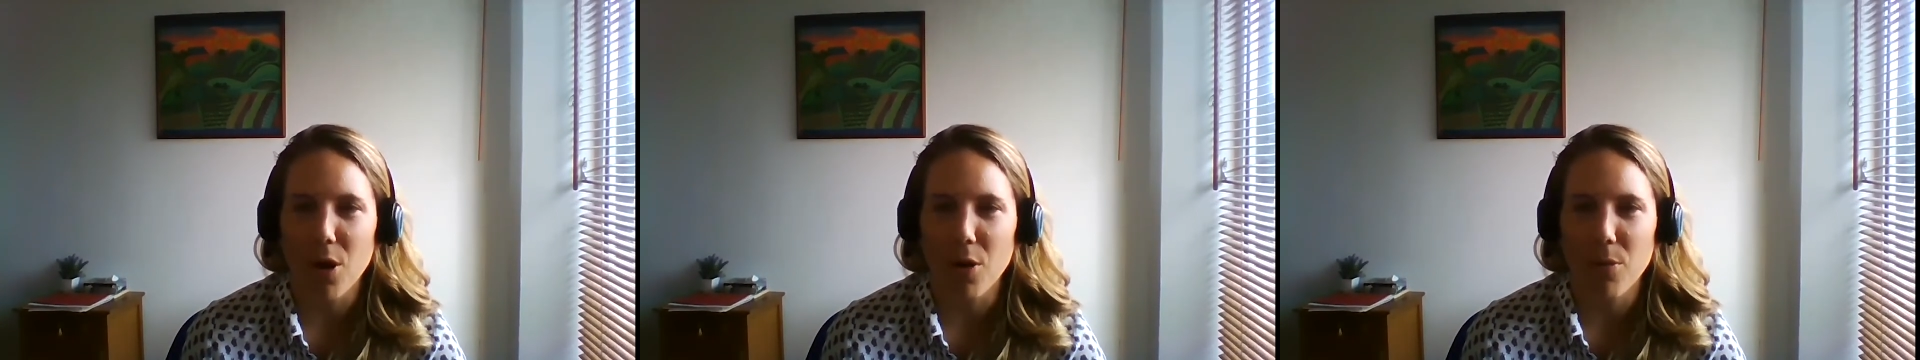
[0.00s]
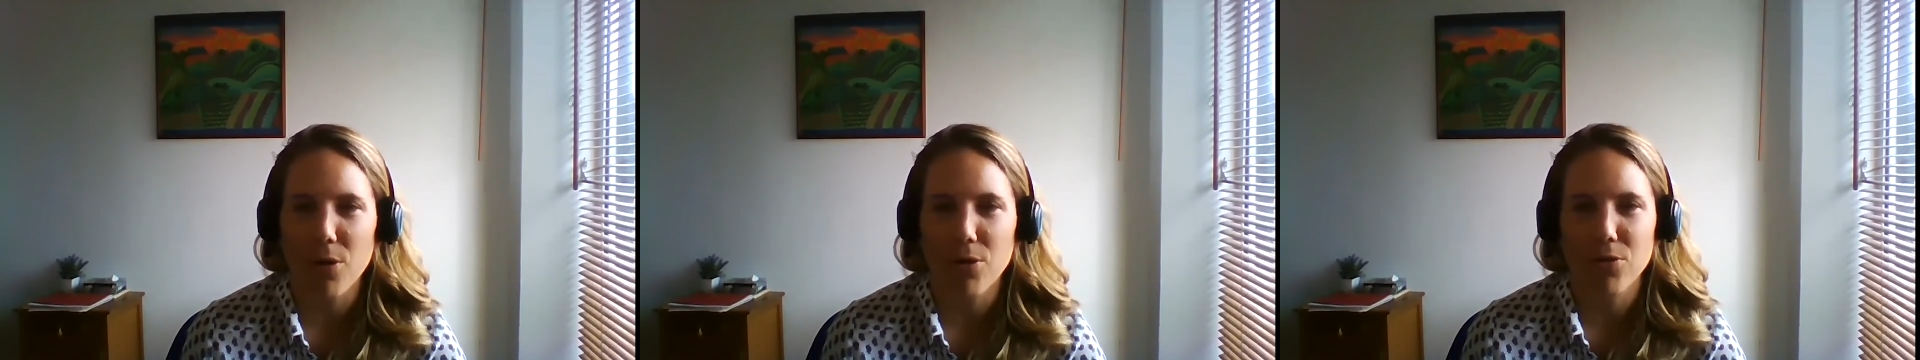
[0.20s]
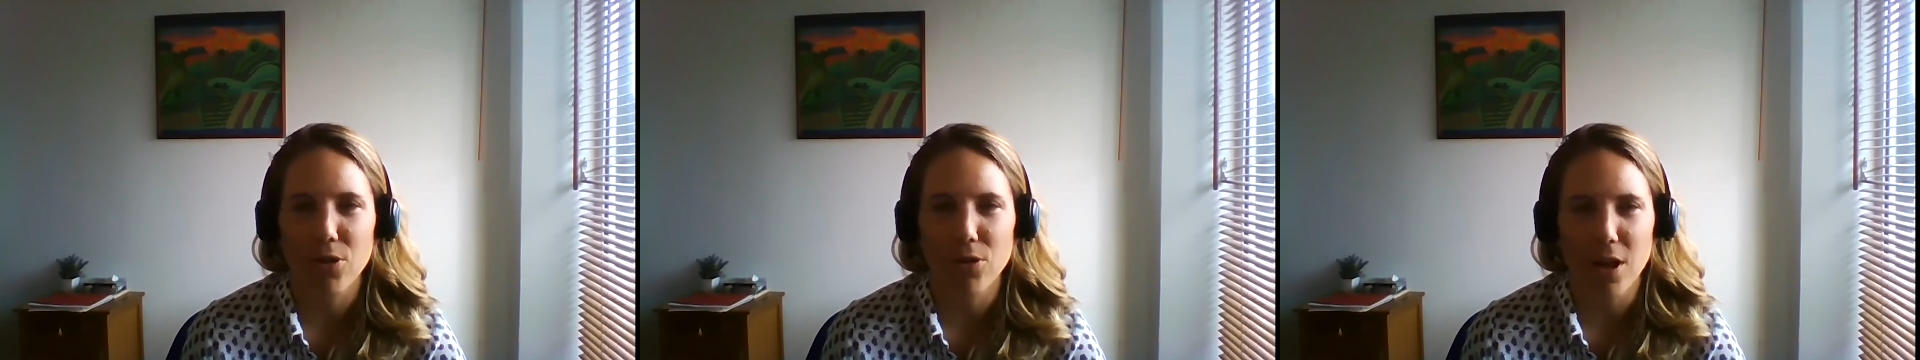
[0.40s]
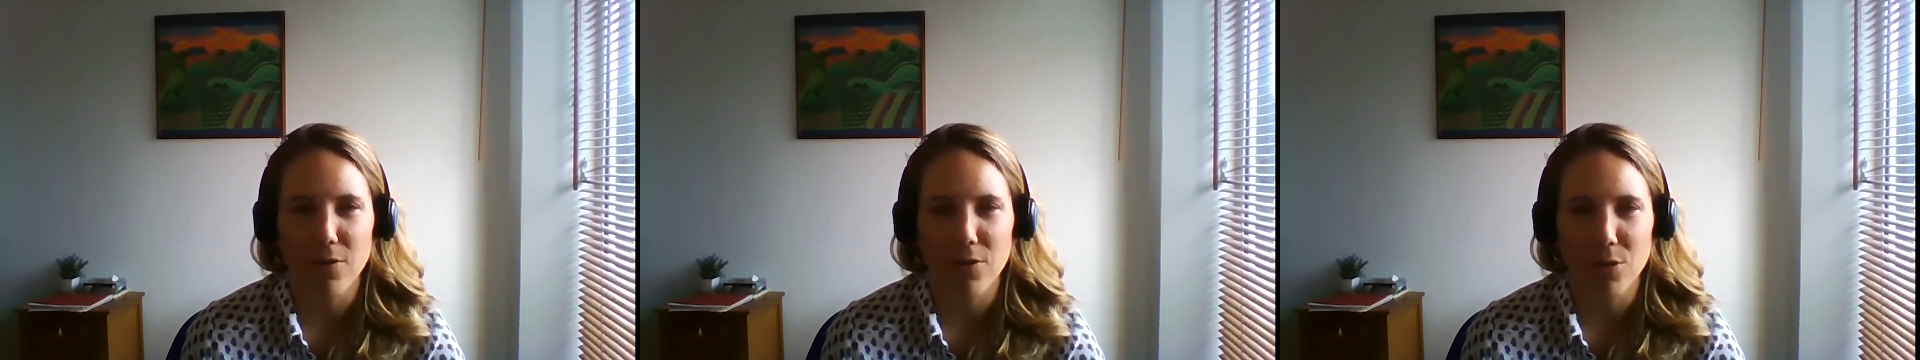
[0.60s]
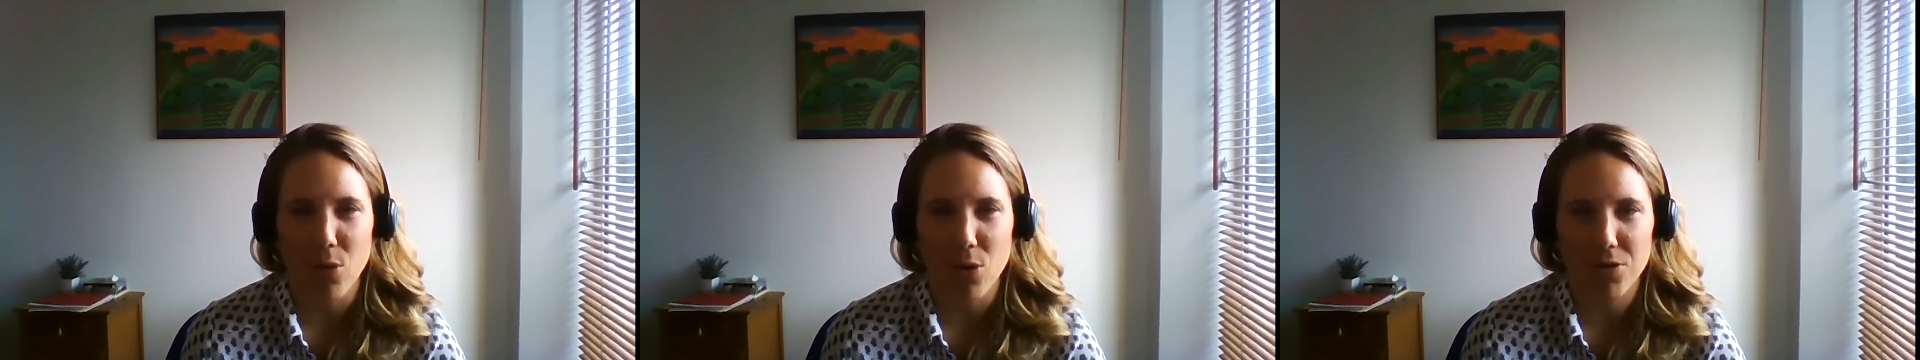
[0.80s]
a personal
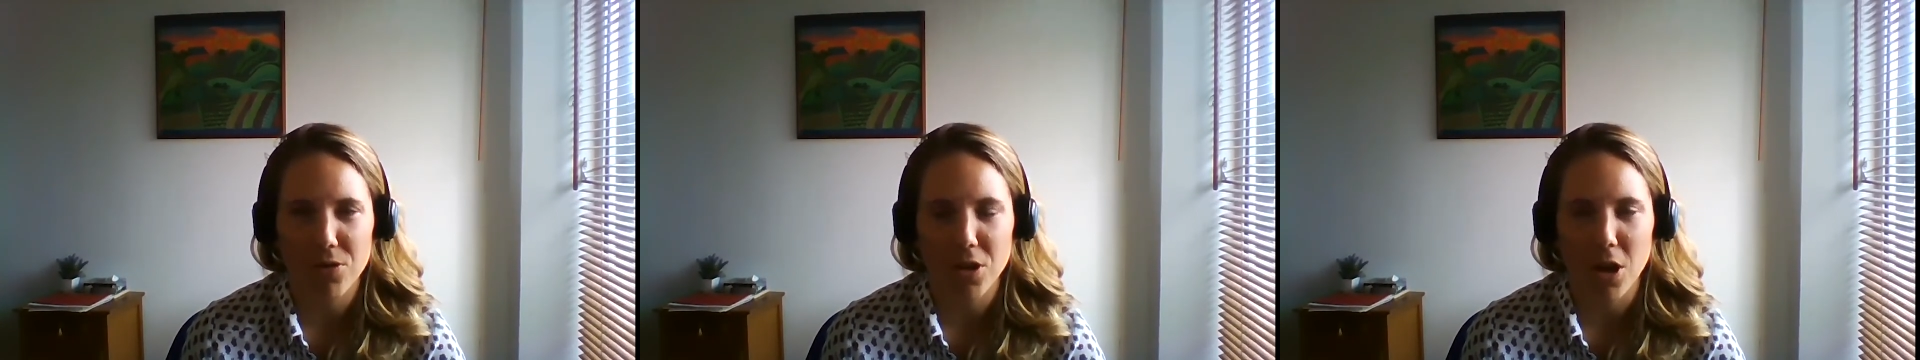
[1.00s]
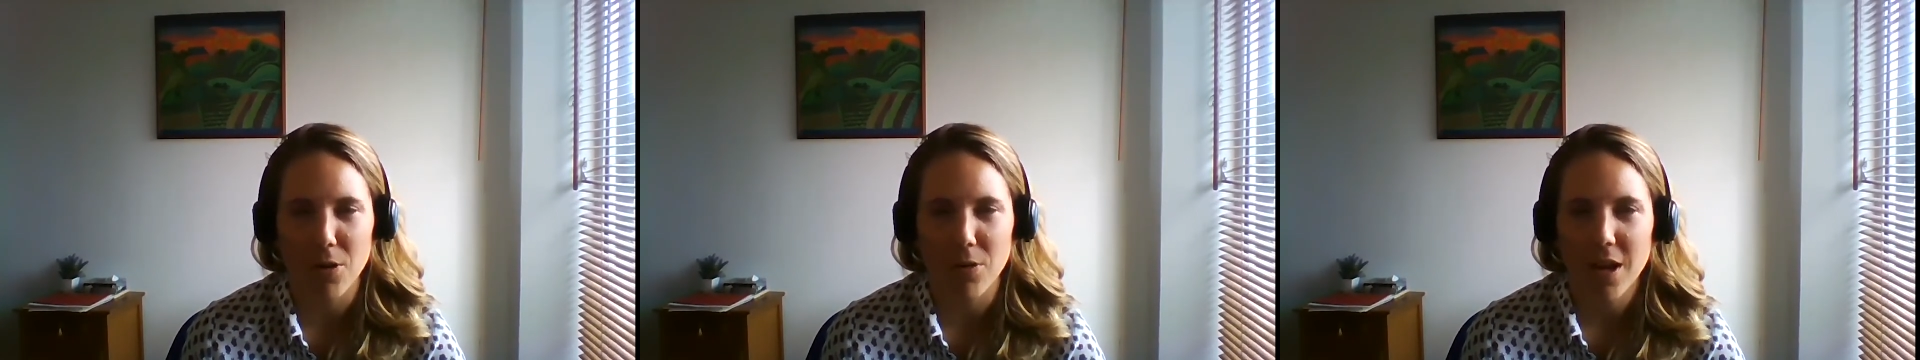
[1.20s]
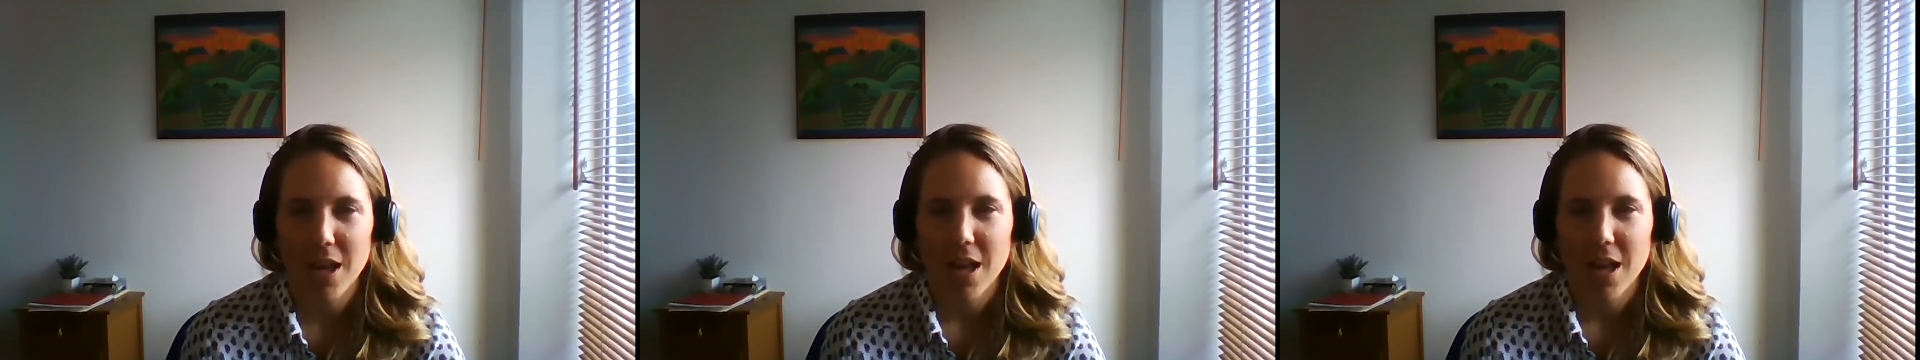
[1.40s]
level more so